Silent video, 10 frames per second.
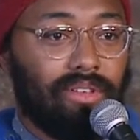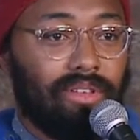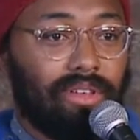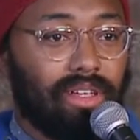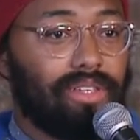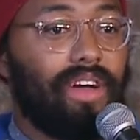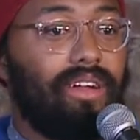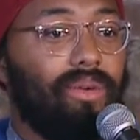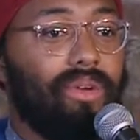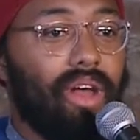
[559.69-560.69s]
Because if I
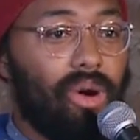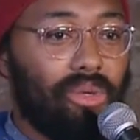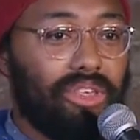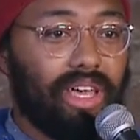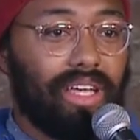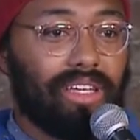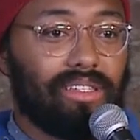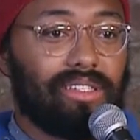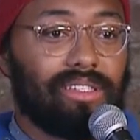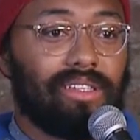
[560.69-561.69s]
don't know
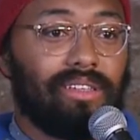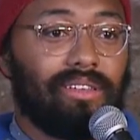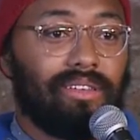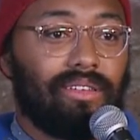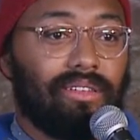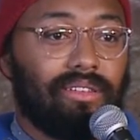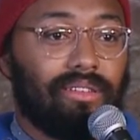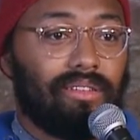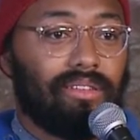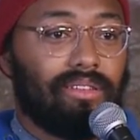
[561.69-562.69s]
things,
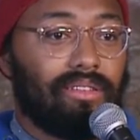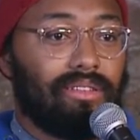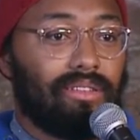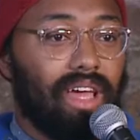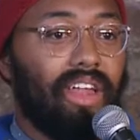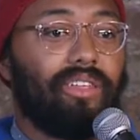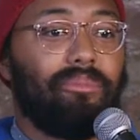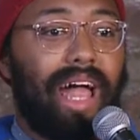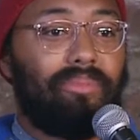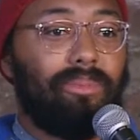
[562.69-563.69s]
and other
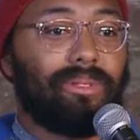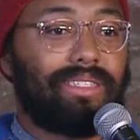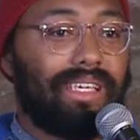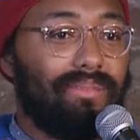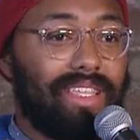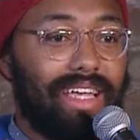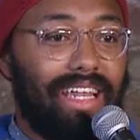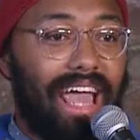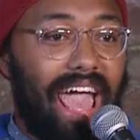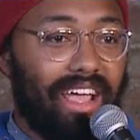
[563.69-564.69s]
black people see me, they get
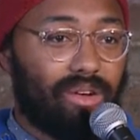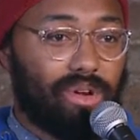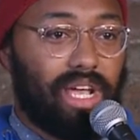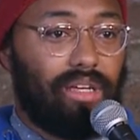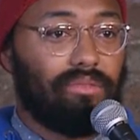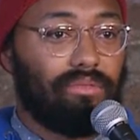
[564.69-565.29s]
angry.